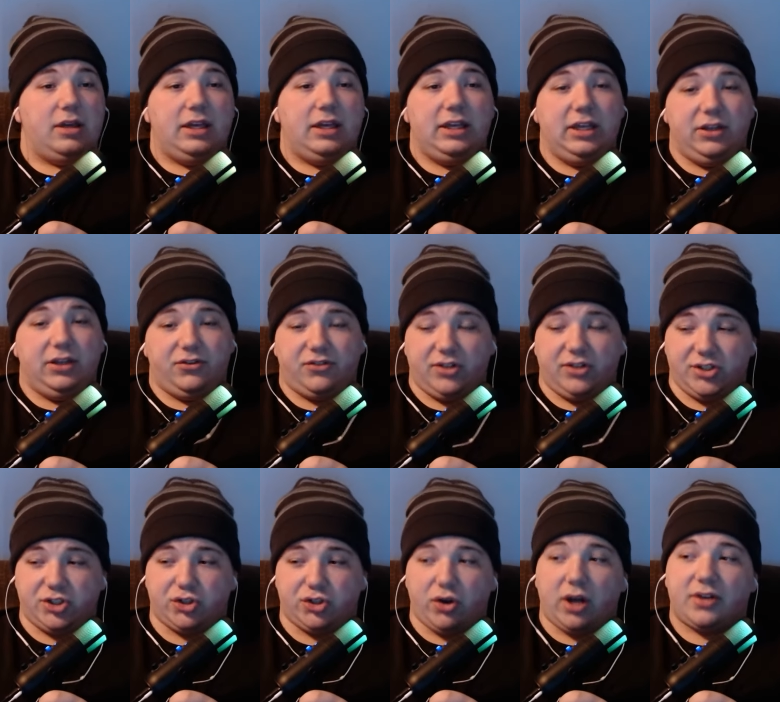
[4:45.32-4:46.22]
he's
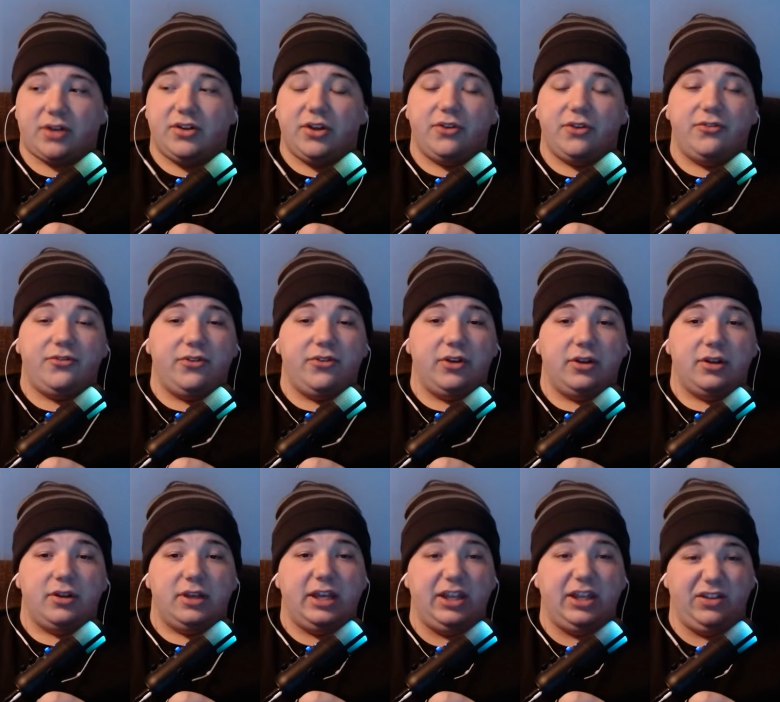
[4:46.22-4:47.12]
destructive,
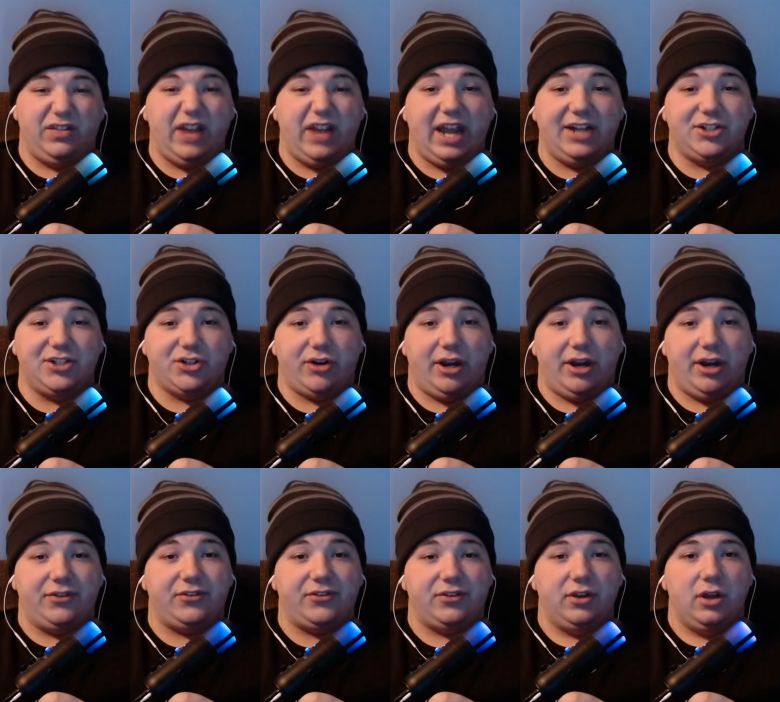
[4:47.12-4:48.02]
he's
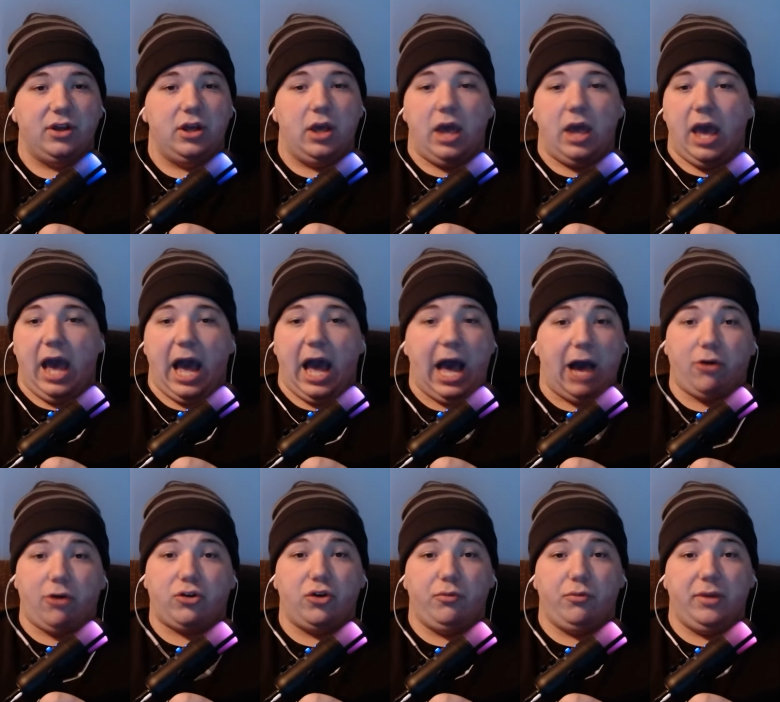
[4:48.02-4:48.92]
dangerous, how
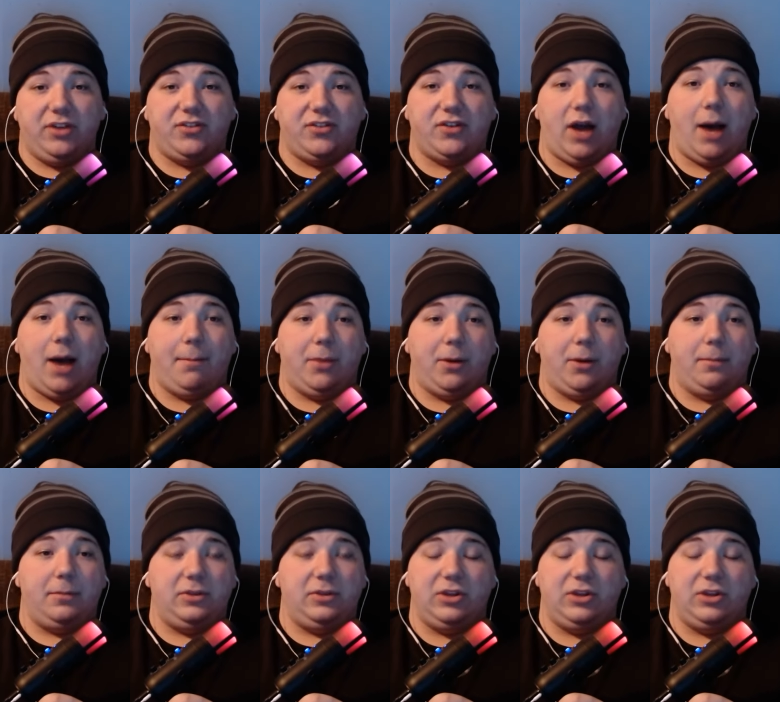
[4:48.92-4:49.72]
can we stop them?